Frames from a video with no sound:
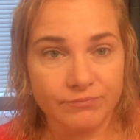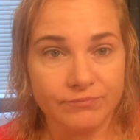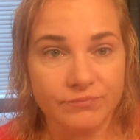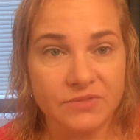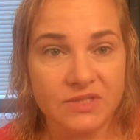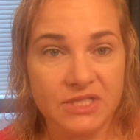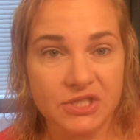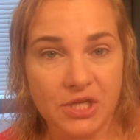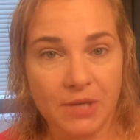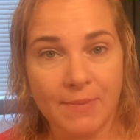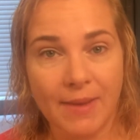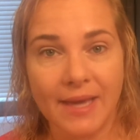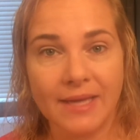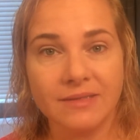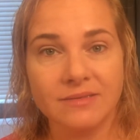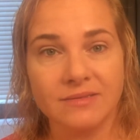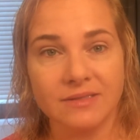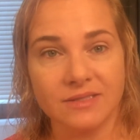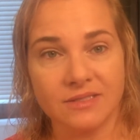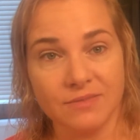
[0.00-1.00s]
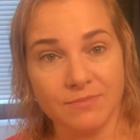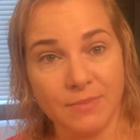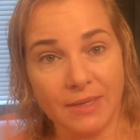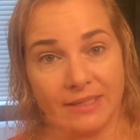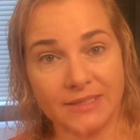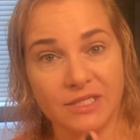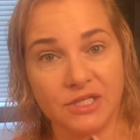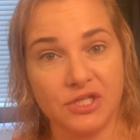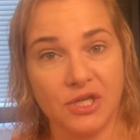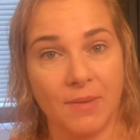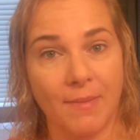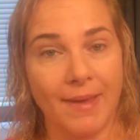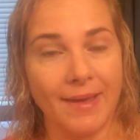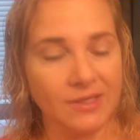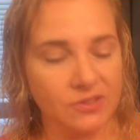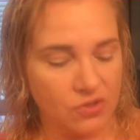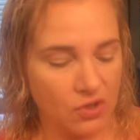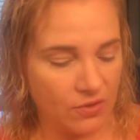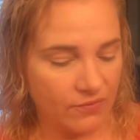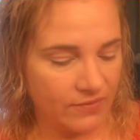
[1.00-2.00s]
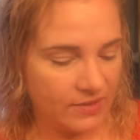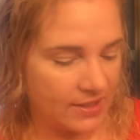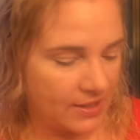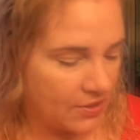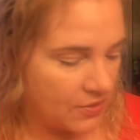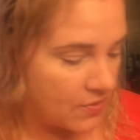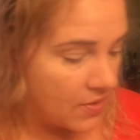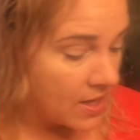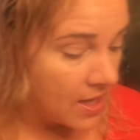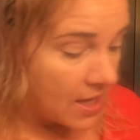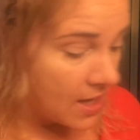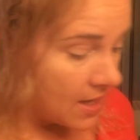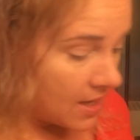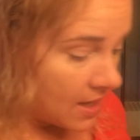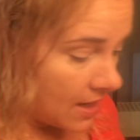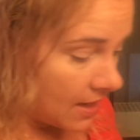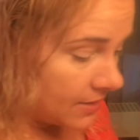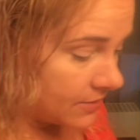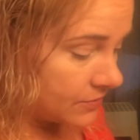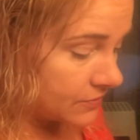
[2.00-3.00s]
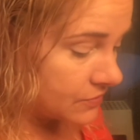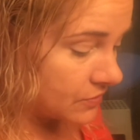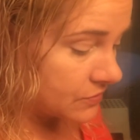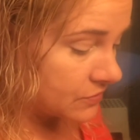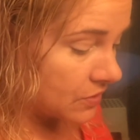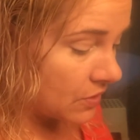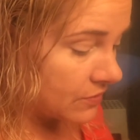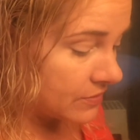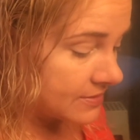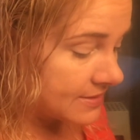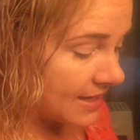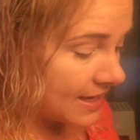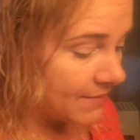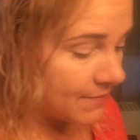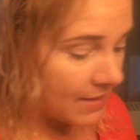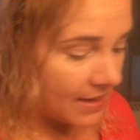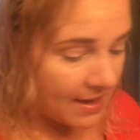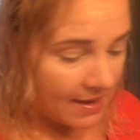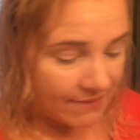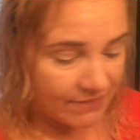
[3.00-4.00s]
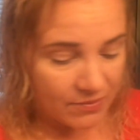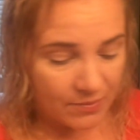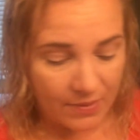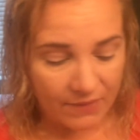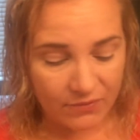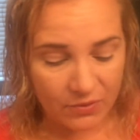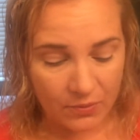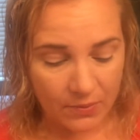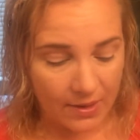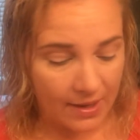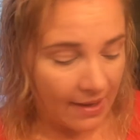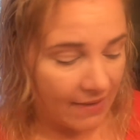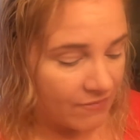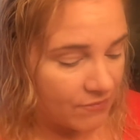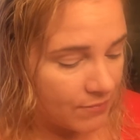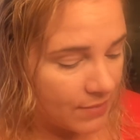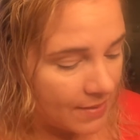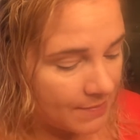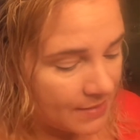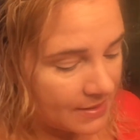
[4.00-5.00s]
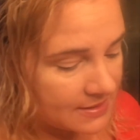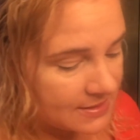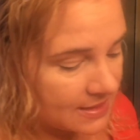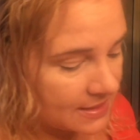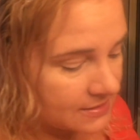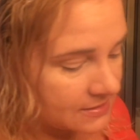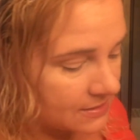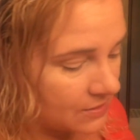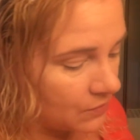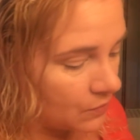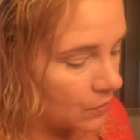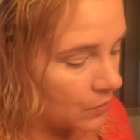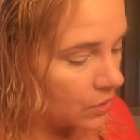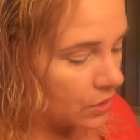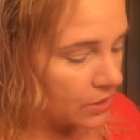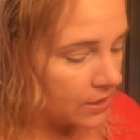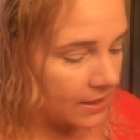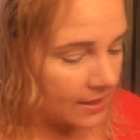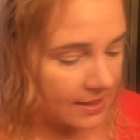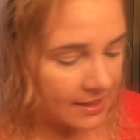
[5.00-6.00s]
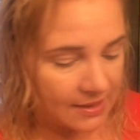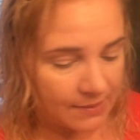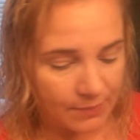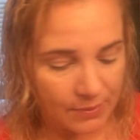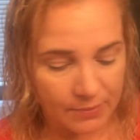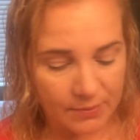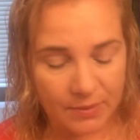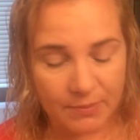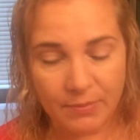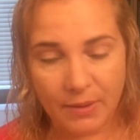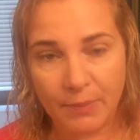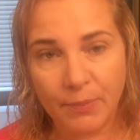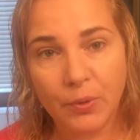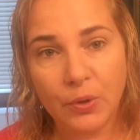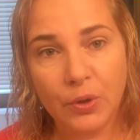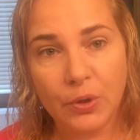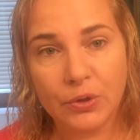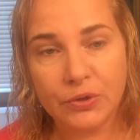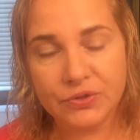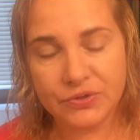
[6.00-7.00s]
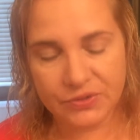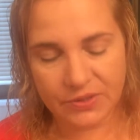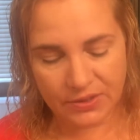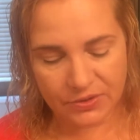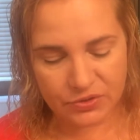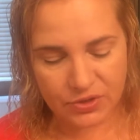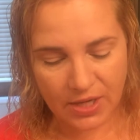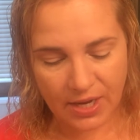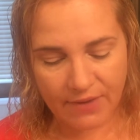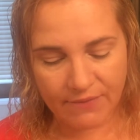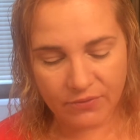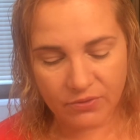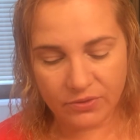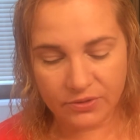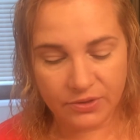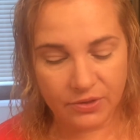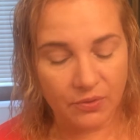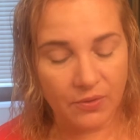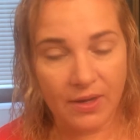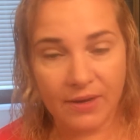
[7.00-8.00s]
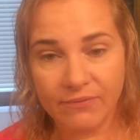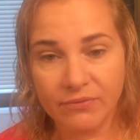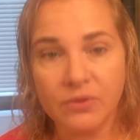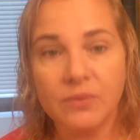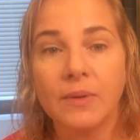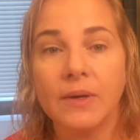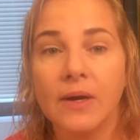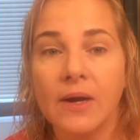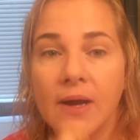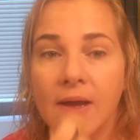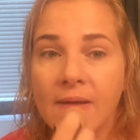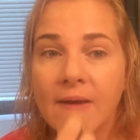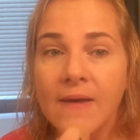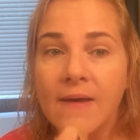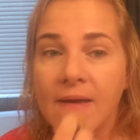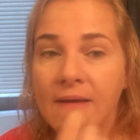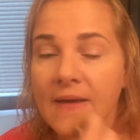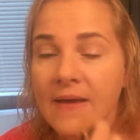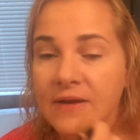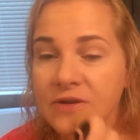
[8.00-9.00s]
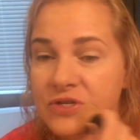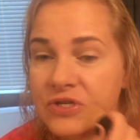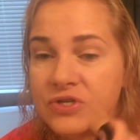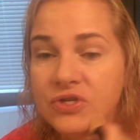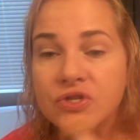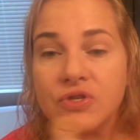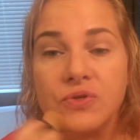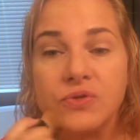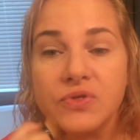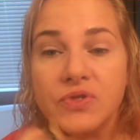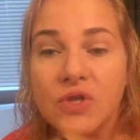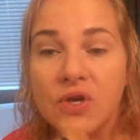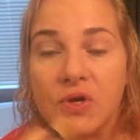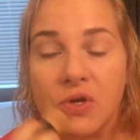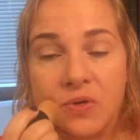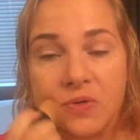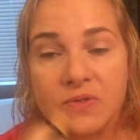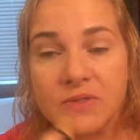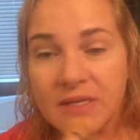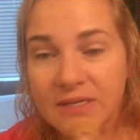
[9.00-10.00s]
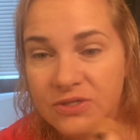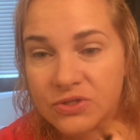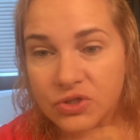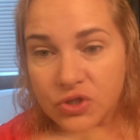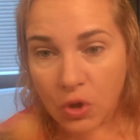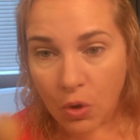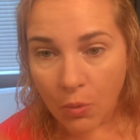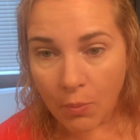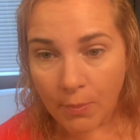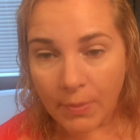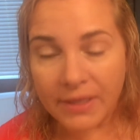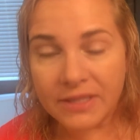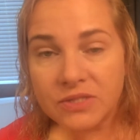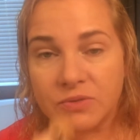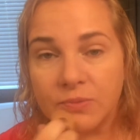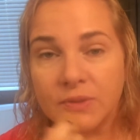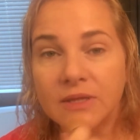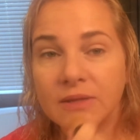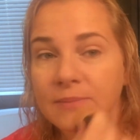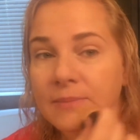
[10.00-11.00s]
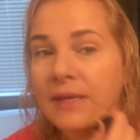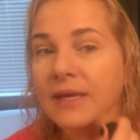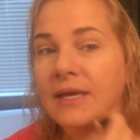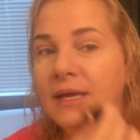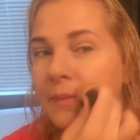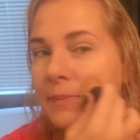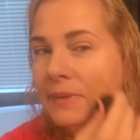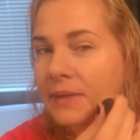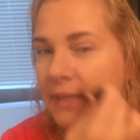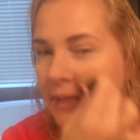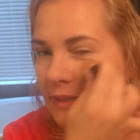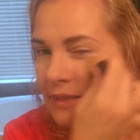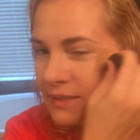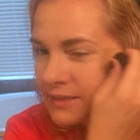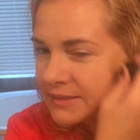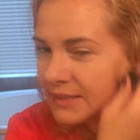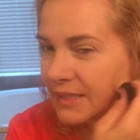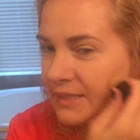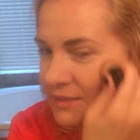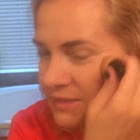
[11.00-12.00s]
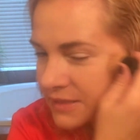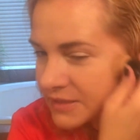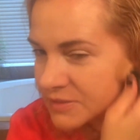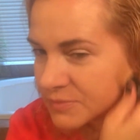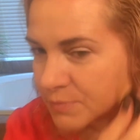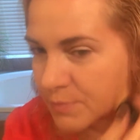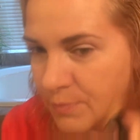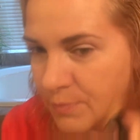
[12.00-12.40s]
TJ Maxx. It's in my TJ Maxx haul video. I use those all the time. I have them everywhere. I have them by my desk at work. I keep them in my purse. I travel, you know, everywhere. And just use those and don't mess with the makeup, and I think that does